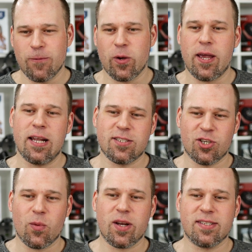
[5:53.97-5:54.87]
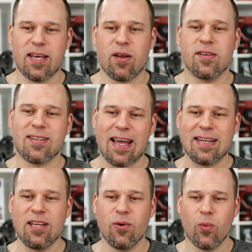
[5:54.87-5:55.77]
Okay, let's check what I said.
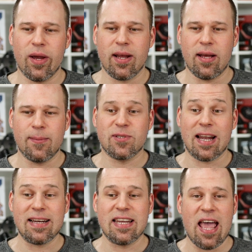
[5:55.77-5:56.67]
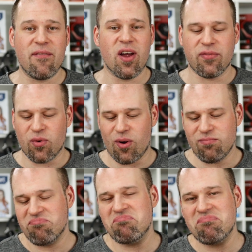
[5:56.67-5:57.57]
Slightly heavy after all.